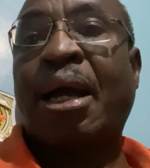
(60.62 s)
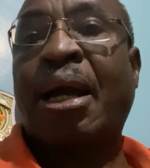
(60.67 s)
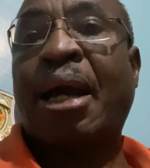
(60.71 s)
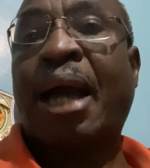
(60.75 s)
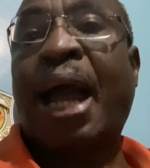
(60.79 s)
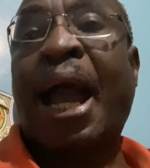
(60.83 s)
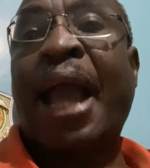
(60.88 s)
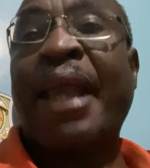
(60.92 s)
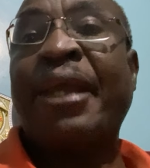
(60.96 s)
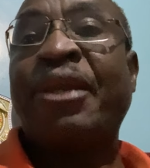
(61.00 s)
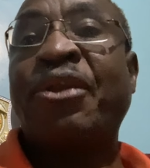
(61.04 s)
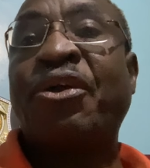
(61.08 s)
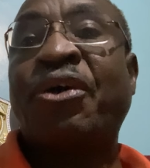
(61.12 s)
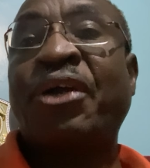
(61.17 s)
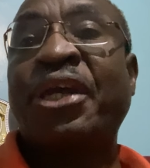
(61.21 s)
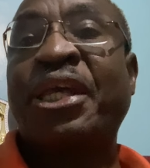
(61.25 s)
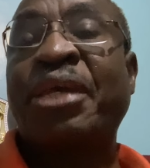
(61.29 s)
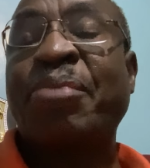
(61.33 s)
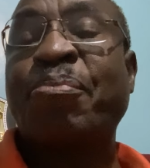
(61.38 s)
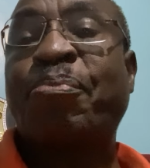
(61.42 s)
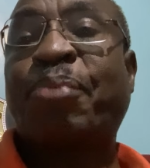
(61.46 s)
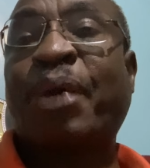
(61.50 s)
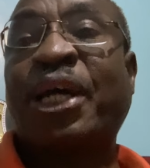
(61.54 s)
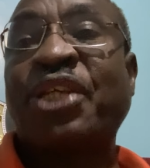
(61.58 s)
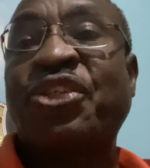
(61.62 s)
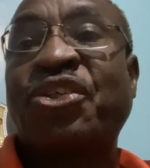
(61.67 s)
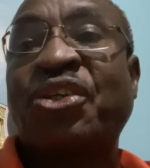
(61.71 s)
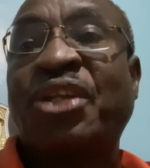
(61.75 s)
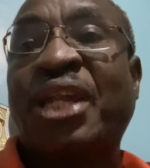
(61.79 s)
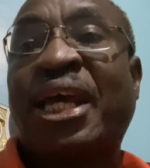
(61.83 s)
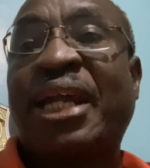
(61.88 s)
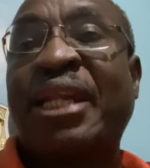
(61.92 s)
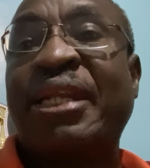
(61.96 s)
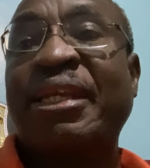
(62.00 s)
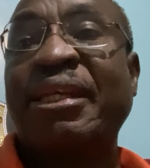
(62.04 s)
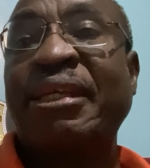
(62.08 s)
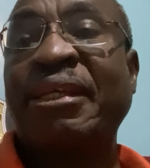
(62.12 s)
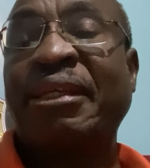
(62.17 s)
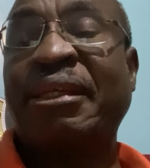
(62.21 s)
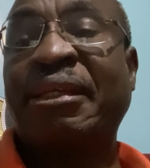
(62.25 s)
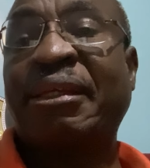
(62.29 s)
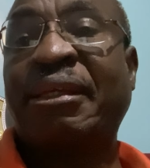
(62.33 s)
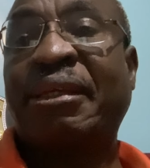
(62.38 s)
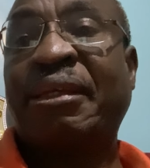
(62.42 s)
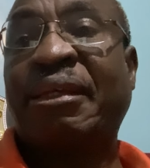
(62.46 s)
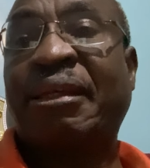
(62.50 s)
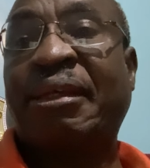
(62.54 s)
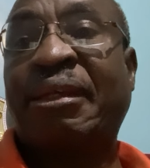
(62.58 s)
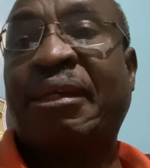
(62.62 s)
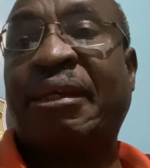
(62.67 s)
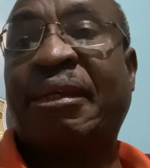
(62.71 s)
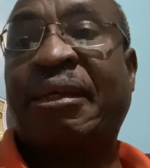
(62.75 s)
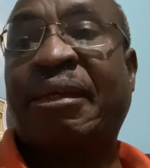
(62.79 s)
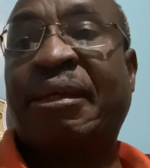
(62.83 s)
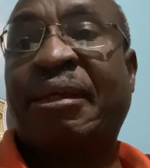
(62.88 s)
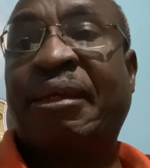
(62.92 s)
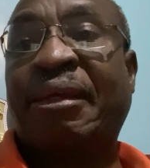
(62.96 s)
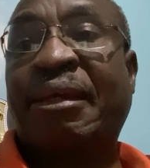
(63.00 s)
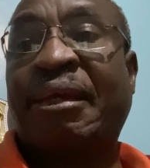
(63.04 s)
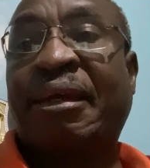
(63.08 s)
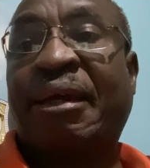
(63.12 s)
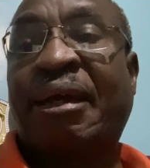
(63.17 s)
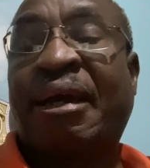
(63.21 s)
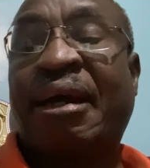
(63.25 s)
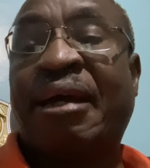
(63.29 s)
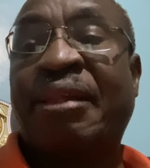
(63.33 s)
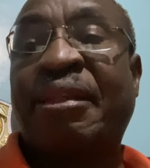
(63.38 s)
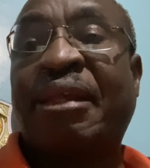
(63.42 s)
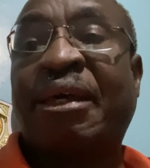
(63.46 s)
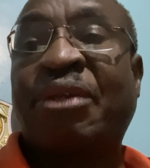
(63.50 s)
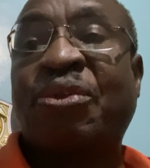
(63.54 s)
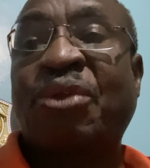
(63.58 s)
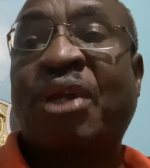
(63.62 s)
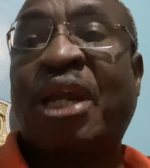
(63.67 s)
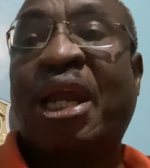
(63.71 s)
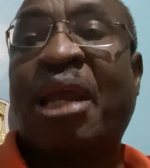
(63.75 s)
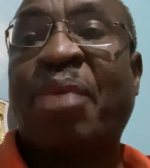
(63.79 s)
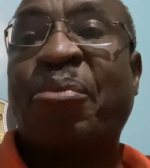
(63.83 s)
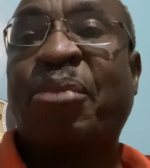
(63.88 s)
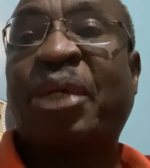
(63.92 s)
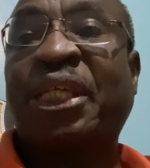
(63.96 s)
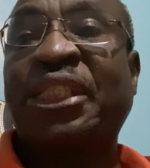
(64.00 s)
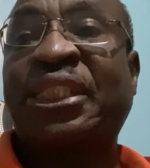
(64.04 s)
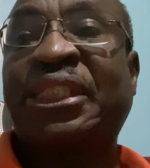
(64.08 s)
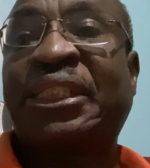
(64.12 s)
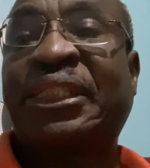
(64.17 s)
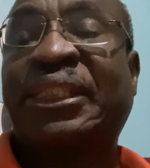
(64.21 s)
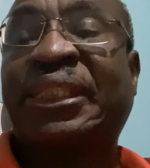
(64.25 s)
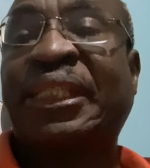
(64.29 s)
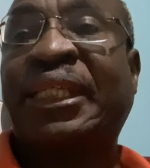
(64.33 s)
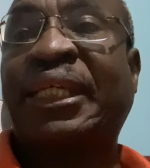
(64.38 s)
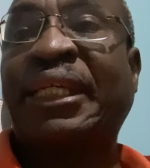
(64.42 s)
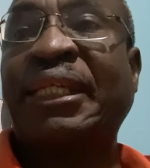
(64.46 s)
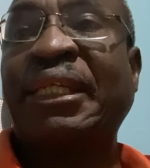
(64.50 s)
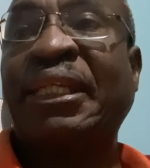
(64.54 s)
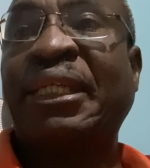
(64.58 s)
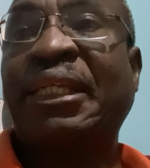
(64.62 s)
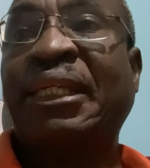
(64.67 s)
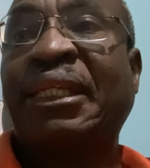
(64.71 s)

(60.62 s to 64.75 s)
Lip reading: I know him personally, that one I must say,